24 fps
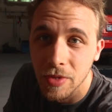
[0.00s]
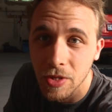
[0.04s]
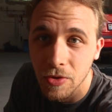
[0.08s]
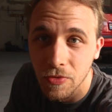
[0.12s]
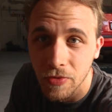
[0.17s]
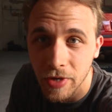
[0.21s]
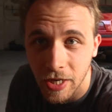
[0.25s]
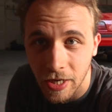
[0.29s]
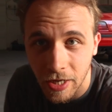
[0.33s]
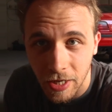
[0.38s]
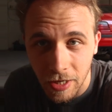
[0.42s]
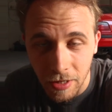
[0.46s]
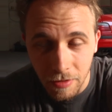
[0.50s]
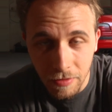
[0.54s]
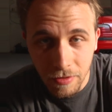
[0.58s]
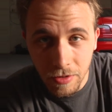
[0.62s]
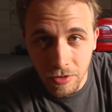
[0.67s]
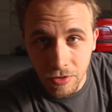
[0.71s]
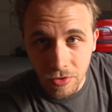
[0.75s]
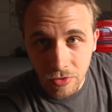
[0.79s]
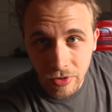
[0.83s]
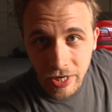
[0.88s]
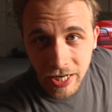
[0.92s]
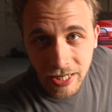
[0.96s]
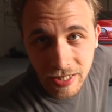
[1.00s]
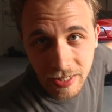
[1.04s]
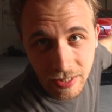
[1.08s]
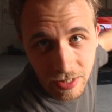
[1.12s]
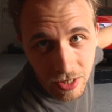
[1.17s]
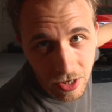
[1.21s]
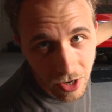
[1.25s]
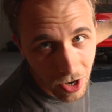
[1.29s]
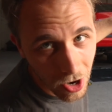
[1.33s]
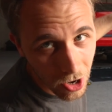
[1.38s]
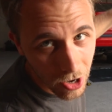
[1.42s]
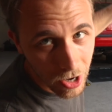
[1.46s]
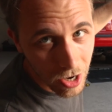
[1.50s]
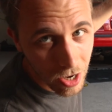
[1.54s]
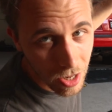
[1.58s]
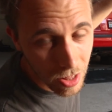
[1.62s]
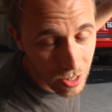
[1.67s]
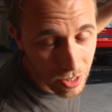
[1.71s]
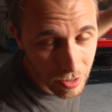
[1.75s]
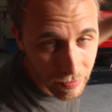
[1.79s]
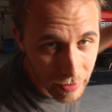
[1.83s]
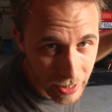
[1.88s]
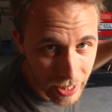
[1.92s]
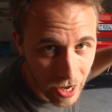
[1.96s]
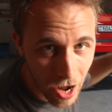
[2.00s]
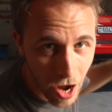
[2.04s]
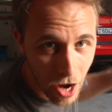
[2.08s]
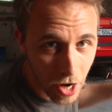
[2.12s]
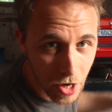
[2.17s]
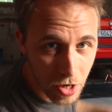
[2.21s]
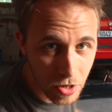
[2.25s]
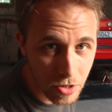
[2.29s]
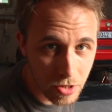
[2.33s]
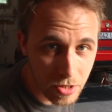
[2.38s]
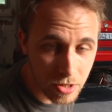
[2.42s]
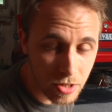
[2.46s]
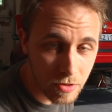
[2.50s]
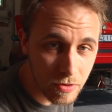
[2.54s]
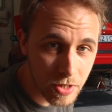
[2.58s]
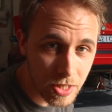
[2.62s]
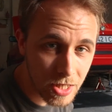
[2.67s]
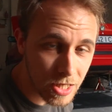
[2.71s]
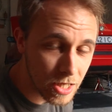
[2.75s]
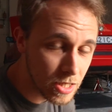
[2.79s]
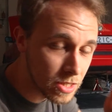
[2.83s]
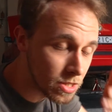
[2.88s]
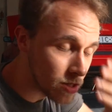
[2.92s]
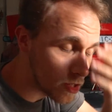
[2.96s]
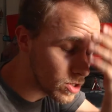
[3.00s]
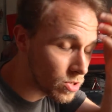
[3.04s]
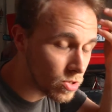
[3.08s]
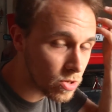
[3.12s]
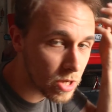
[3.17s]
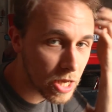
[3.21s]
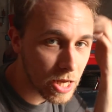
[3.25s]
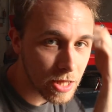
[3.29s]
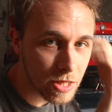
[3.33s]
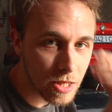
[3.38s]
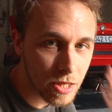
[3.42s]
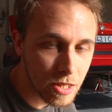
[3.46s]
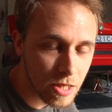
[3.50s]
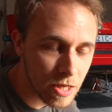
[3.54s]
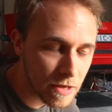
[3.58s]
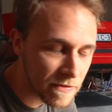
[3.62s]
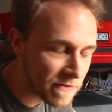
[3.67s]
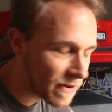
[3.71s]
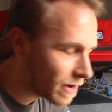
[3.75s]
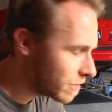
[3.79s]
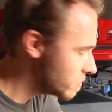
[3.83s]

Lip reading: We raised the car a little bit higher so it's easier to get the diff